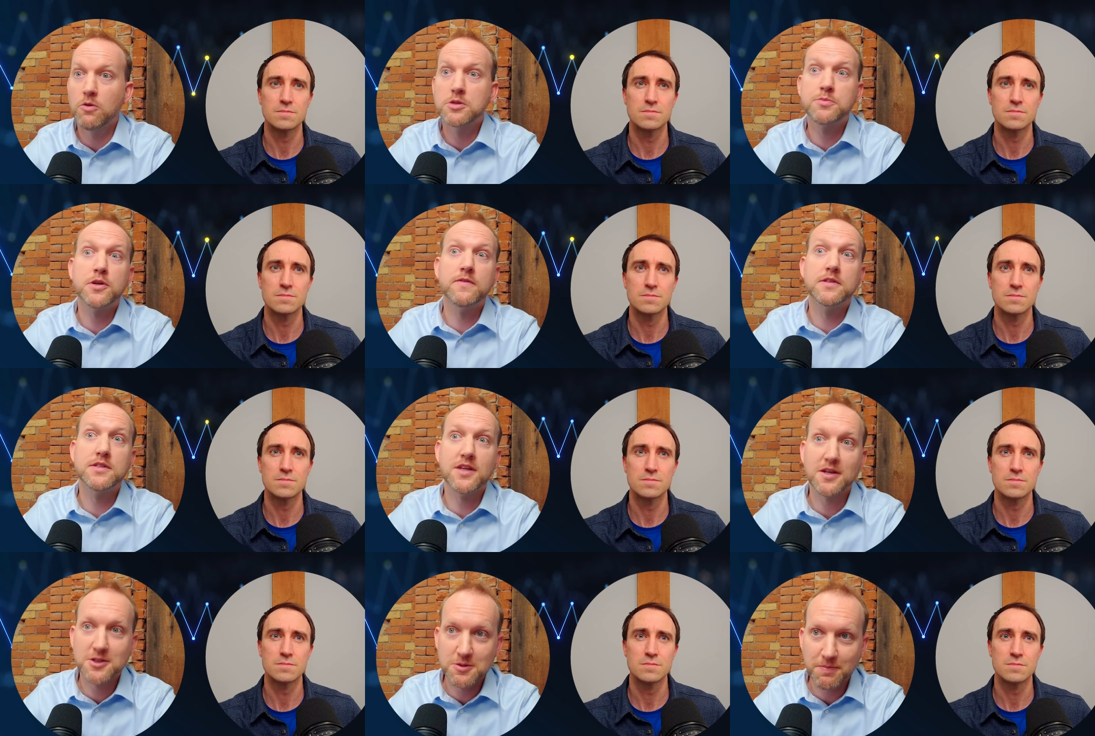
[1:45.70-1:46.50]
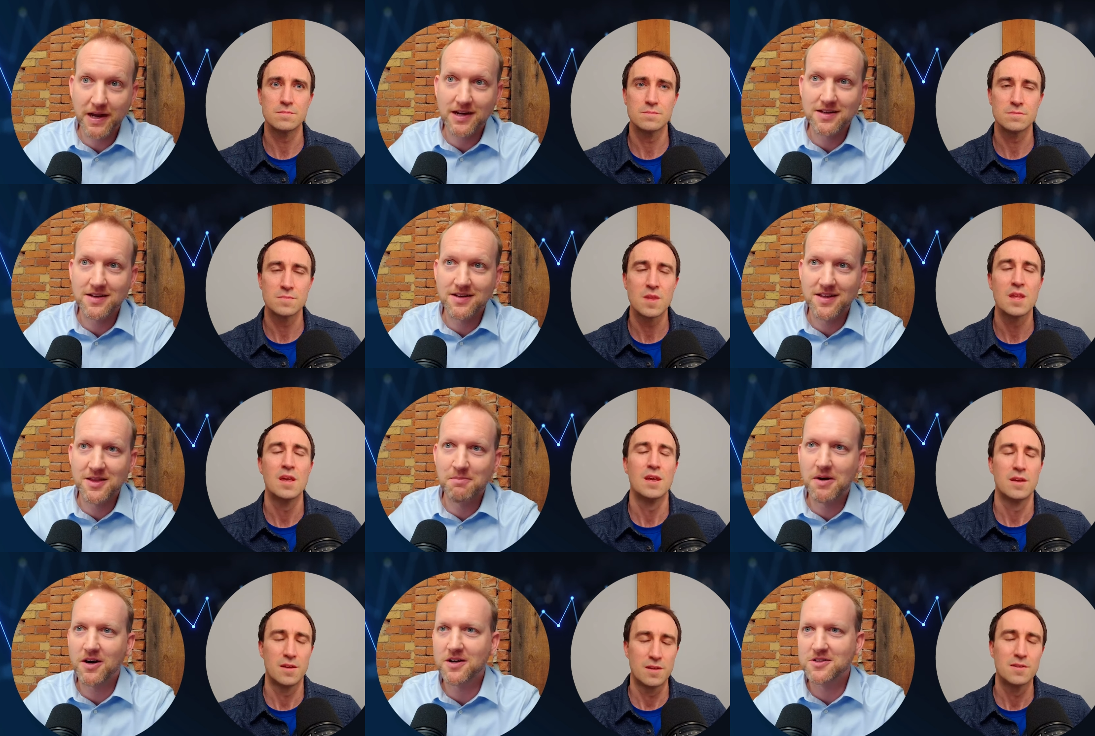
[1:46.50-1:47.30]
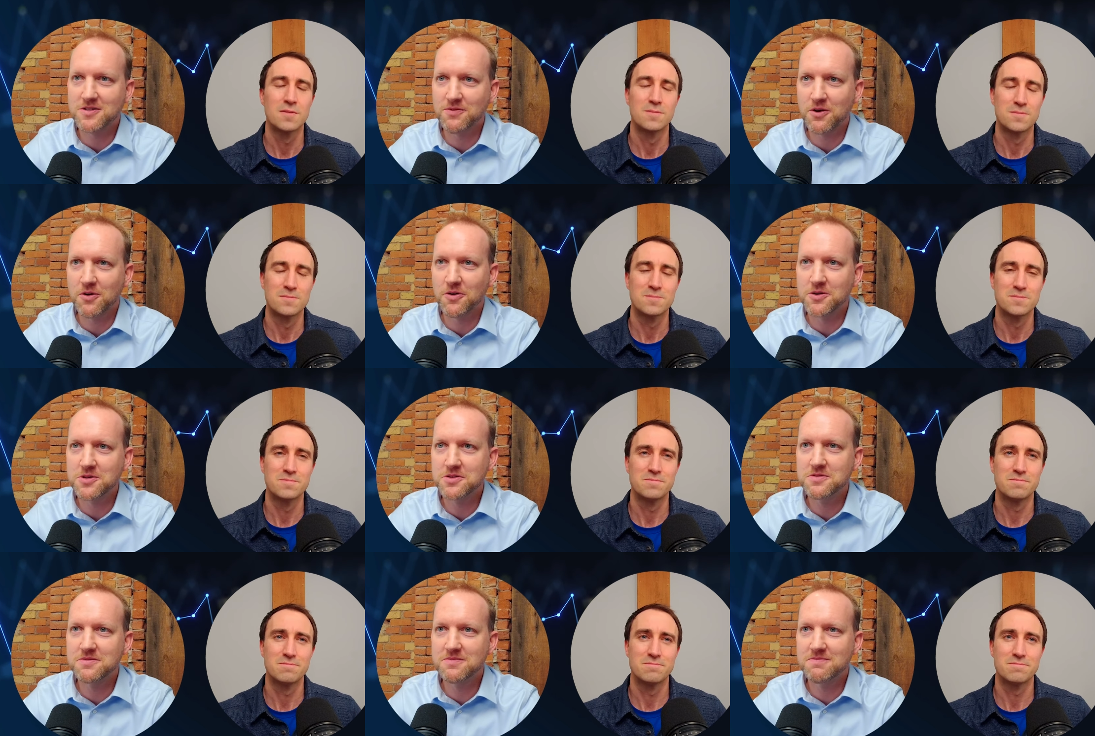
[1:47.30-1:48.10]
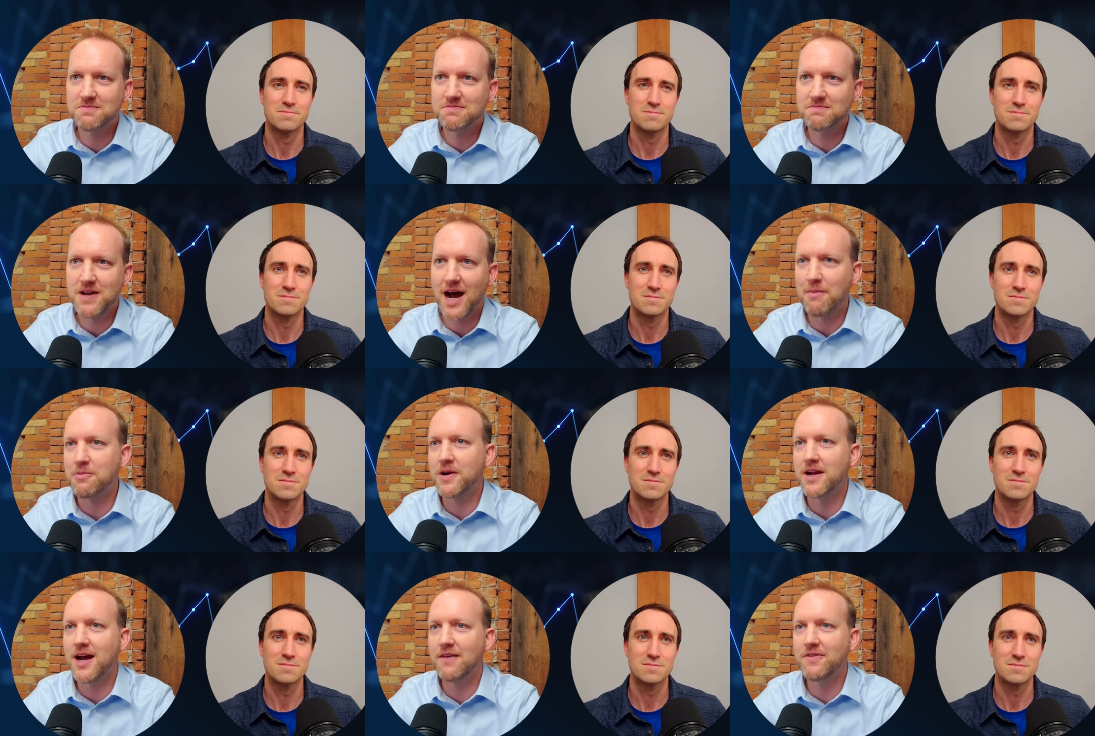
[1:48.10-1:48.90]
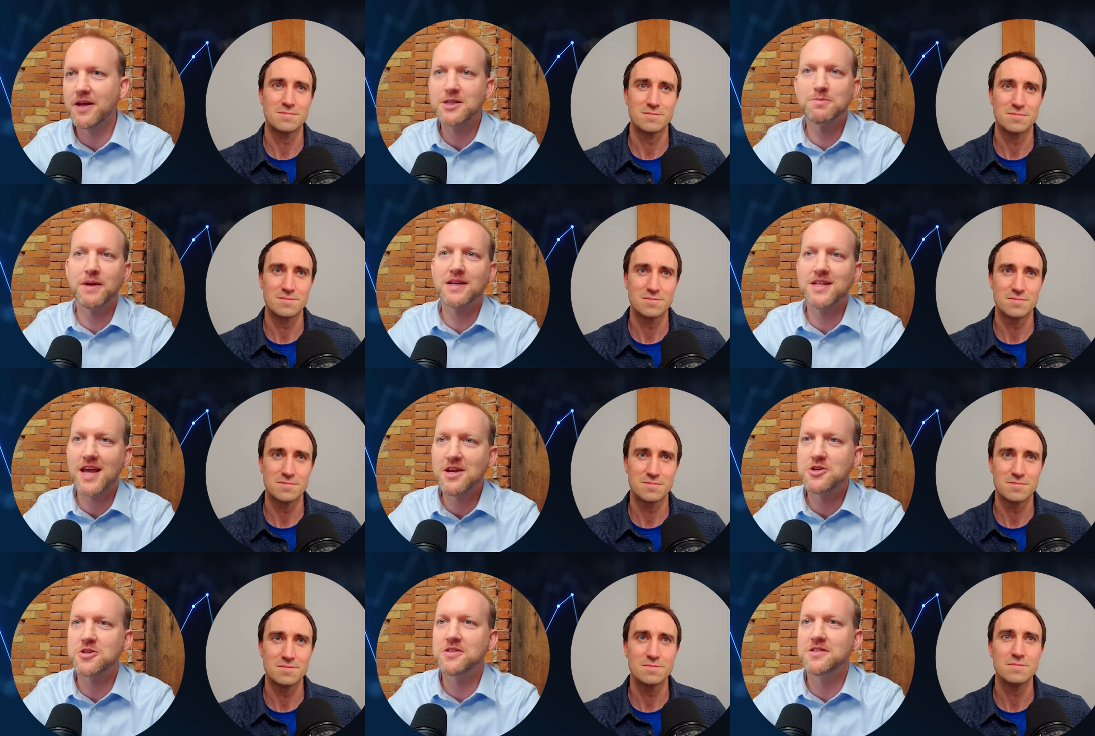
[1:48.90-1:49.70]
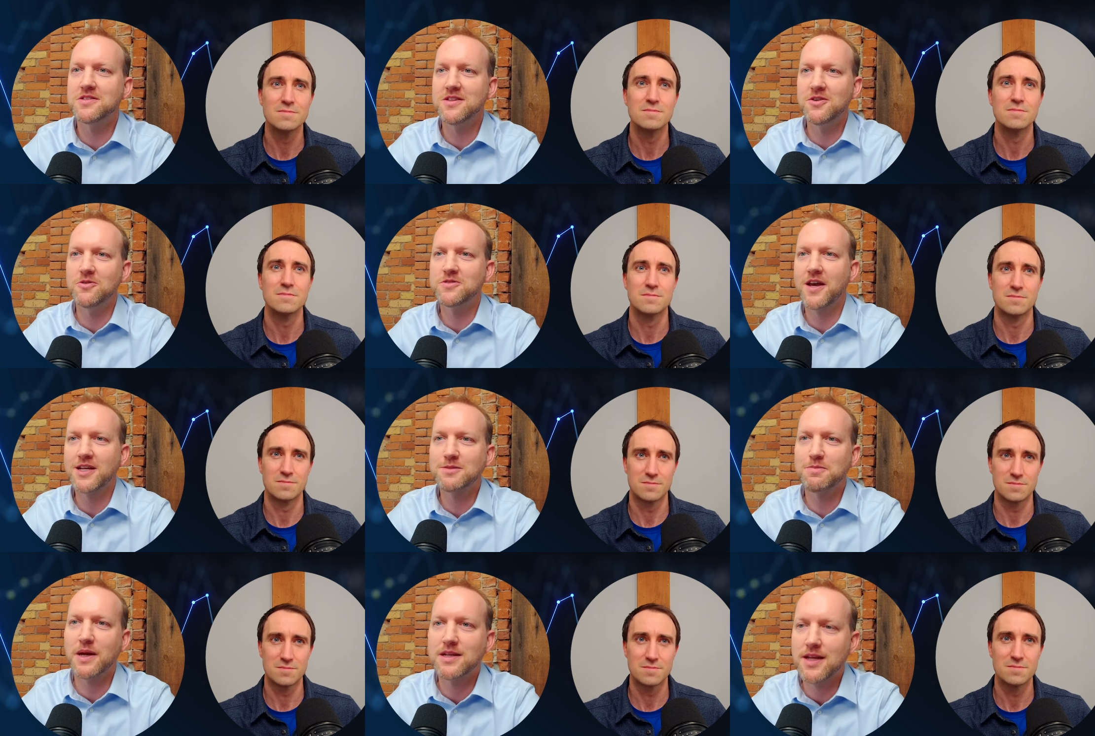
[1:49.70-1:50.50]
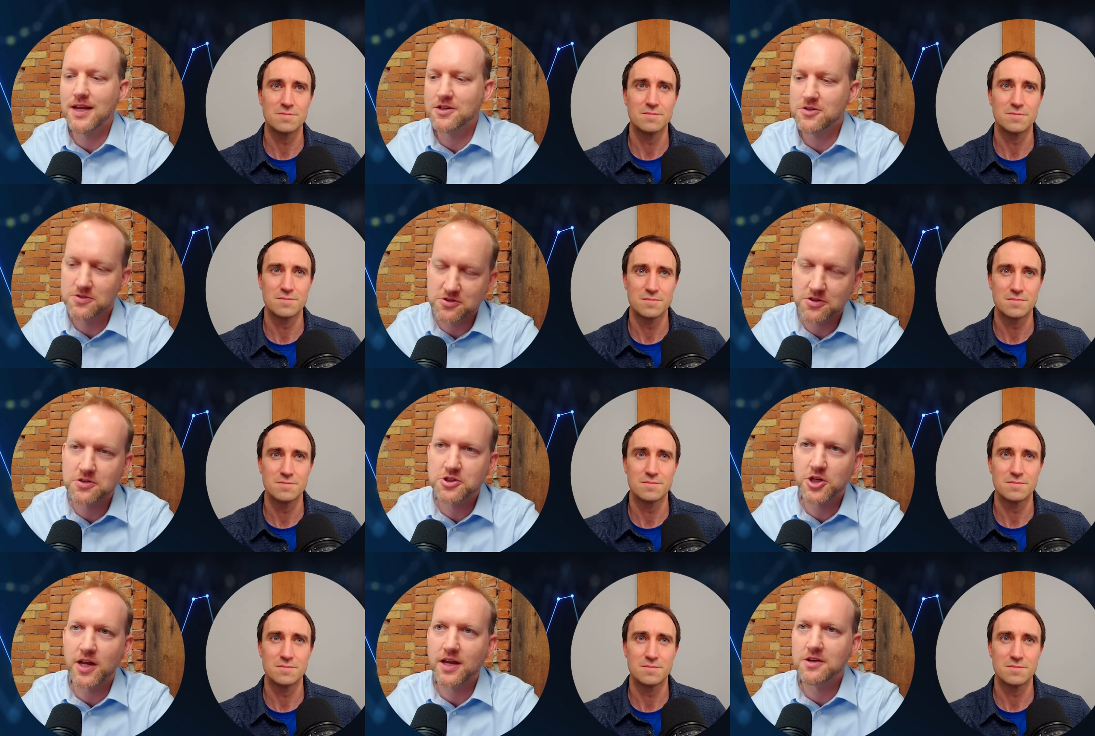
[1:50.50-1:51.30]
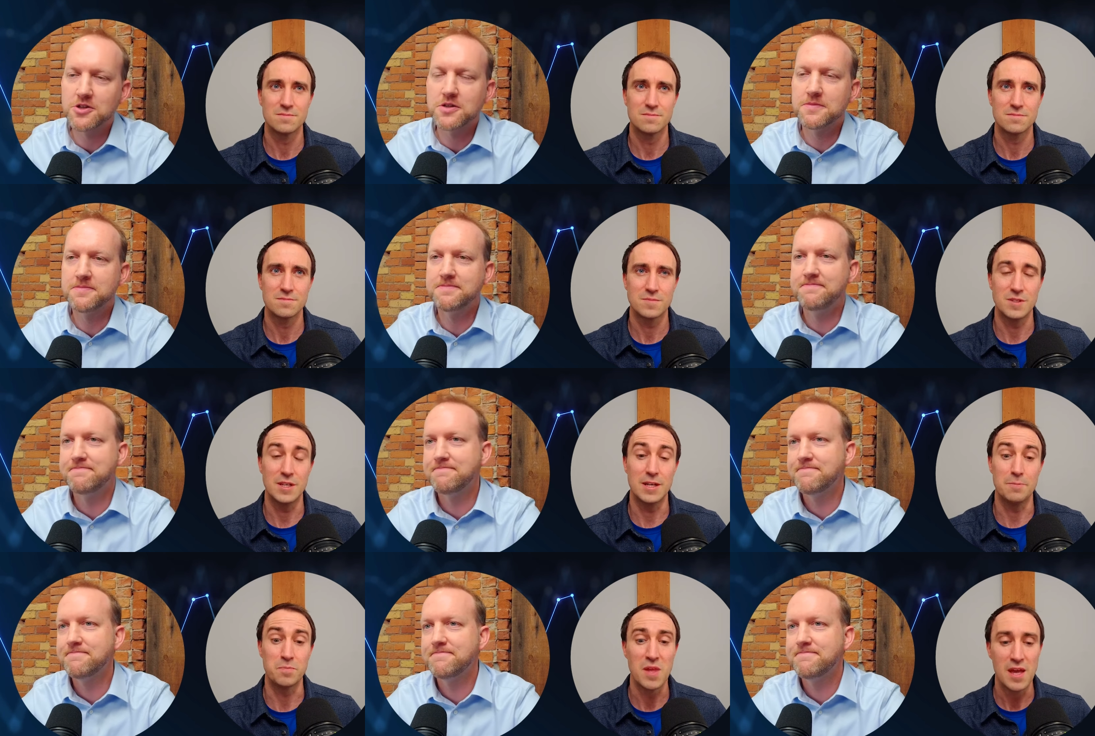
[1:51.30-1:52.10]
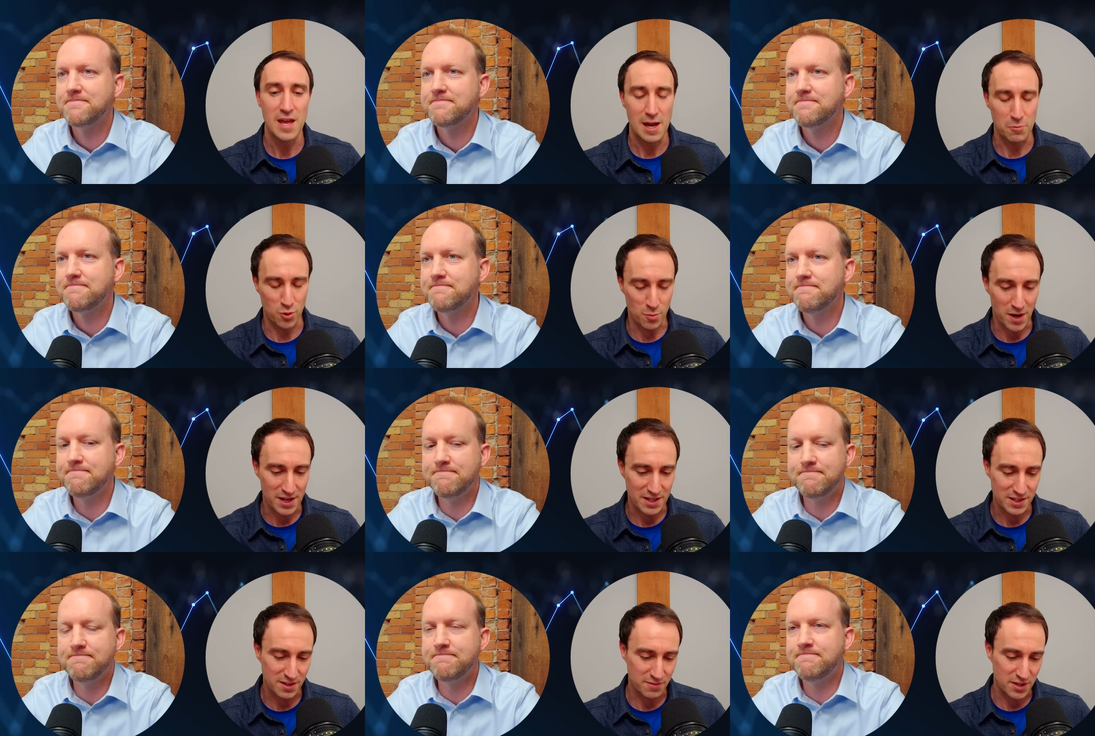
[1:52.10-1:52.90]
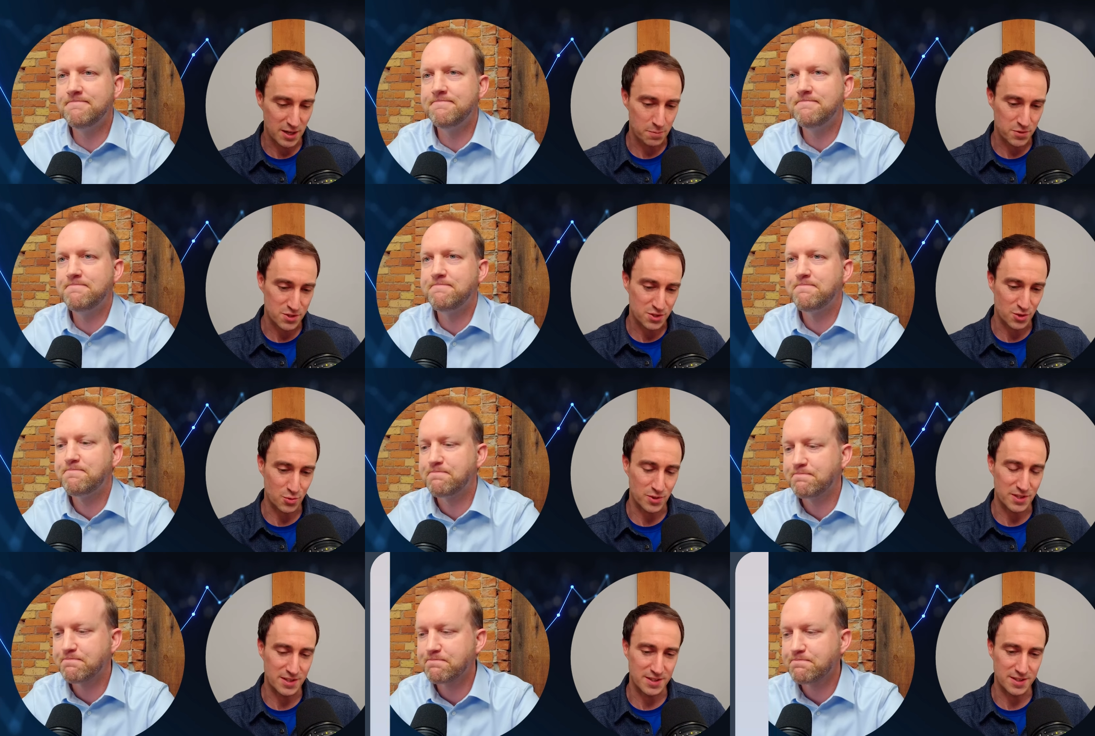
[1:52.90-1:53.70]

Speaker 1: was previously expected. And the markets, of course, operate off expectations, and those expectations just changed.
Speaker 2: Yeah, I'm reminded of an episode we did